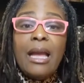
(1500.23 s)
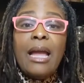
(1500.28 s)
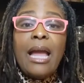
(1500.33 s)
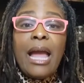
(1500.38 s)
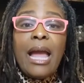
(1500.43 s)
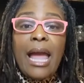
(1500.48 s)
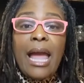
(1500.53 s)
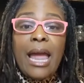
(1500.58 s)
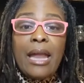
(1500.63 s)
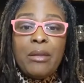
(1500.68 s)

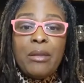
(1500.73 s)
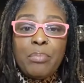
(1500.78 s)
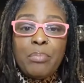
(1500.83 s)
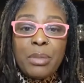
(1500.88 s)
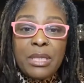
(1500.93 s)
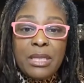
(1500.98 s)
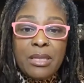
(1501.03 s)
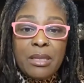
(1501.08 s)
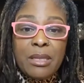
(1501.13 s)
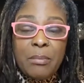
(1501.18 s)
and
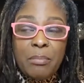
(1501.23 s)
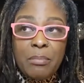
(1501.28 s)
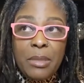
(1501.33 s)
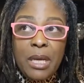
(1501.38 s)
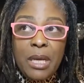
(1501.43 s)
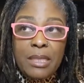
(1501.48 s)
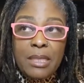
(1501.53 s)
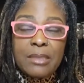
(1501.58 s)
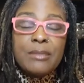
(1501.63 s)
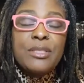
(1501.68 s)
put
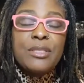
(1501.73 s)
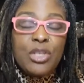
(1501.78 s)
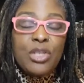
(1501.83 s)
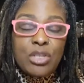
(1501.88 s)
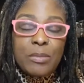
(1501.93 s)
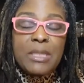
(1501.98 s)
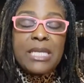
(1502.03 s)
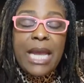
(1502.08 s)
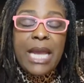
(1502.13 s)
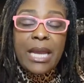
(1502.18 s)
uh,
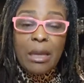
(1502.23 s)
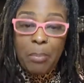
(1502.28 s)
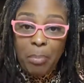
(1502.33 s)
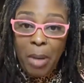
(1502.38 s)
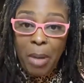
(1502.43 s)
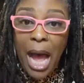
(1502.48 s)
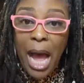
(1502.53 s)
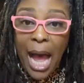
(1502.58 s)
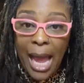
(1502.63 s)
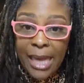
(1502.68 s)
excuse me, take a
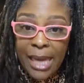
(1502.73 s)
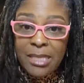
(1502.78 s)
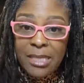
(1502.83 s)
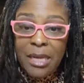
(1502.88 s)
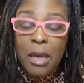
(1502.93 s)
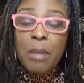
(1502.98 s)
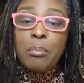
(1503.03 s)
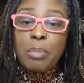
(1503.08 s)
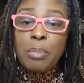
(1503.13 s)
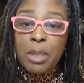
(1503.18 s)
pot,
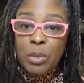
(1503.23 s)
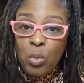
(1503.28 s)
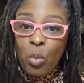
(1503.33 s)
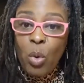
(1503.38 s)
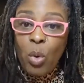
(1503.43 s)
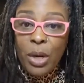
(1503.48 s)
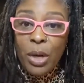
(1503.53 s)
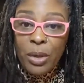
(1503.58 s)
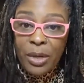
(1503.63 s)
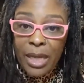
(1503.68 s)
put
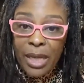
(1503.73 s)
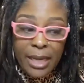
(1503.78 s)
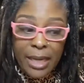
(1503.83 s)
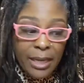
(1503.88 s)
water in